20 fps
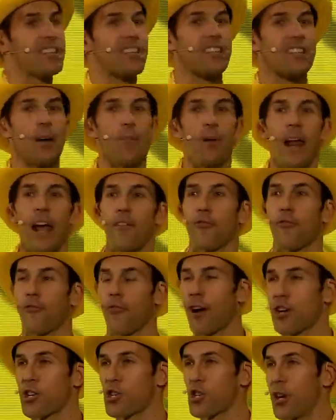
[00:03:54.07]
eliminate
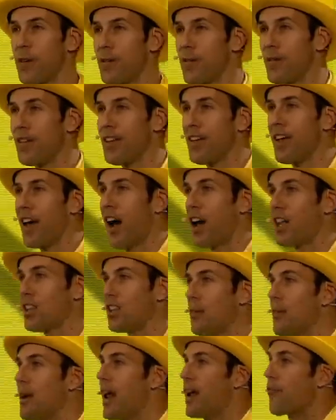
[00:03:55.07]
friction.
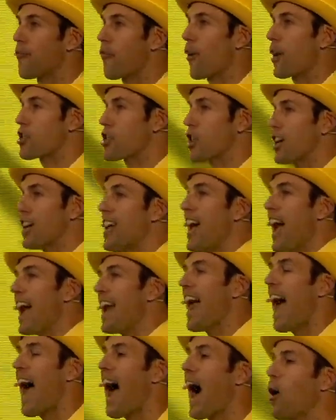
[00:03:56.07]
Eliminate friction. And
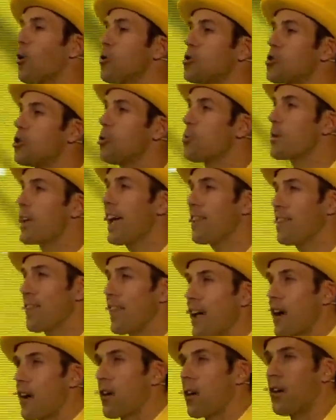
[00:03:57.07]
how to get
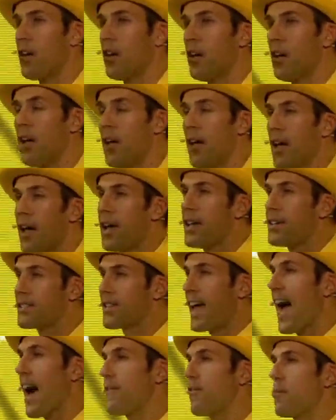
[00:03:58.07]
there is to
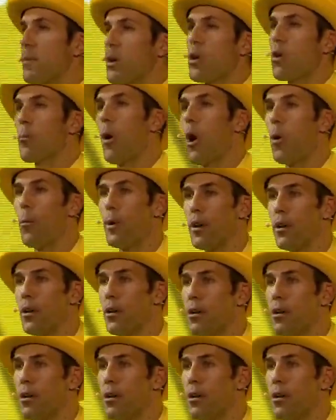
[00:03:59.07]
have a mirror moment.